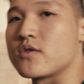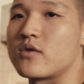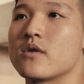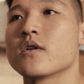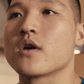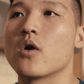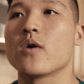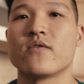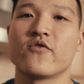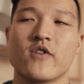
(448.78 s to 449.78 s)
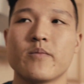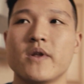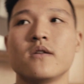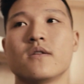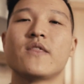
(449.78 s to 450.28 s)
you'll go and flip
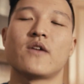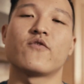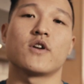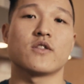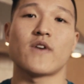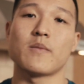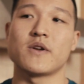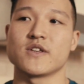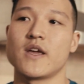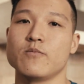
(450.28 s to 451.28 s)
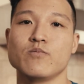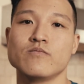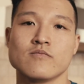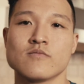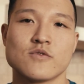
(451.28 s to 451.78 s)
it, and then for another five minutes again.
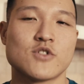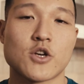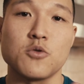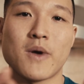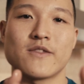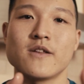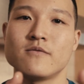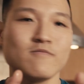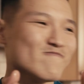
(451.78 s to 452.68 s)
Check you back then.